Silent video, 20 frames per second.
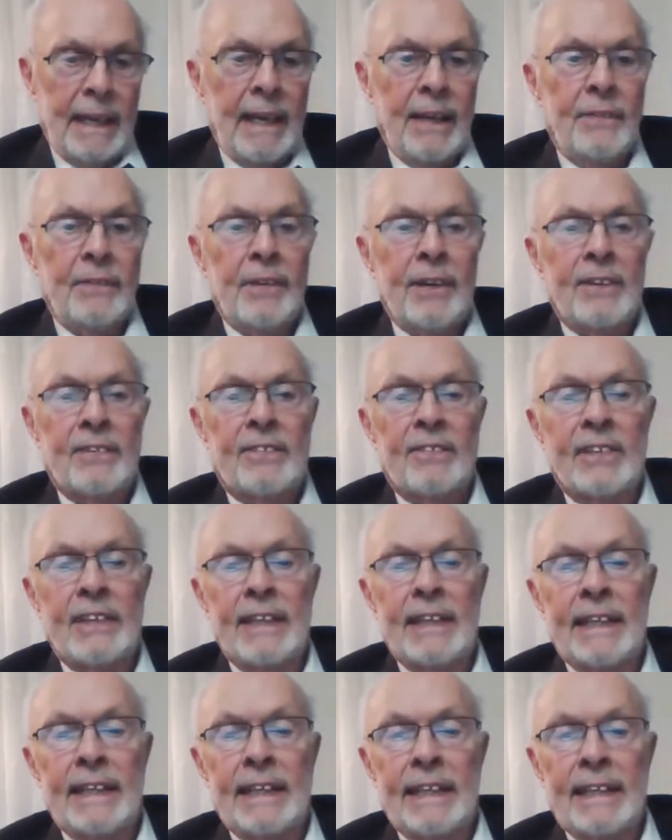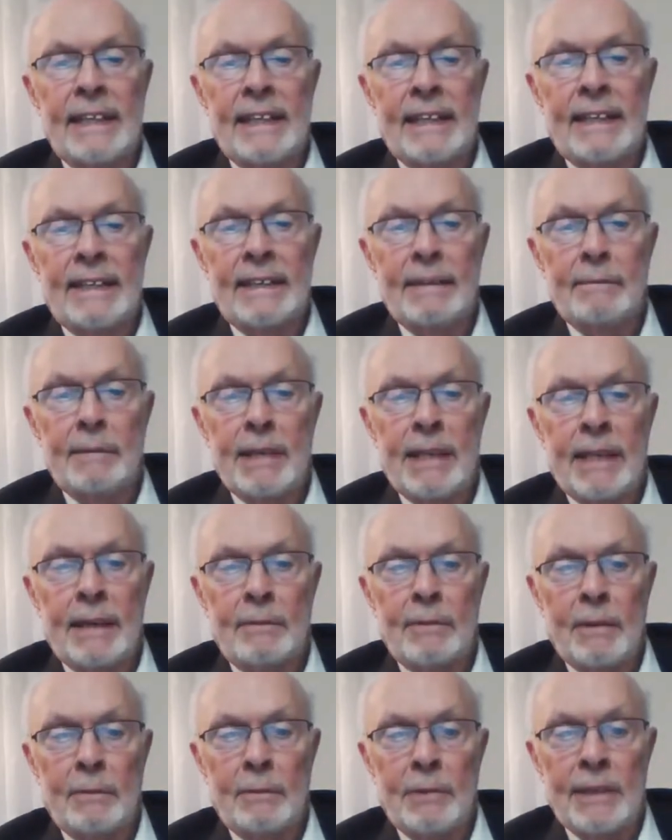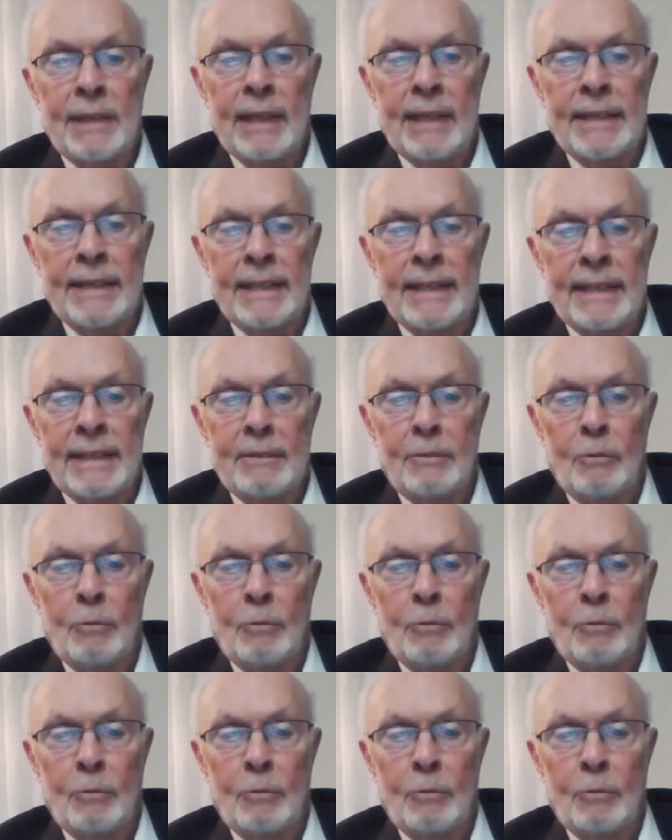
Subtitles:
And they're saying, somebody comes up with the idea,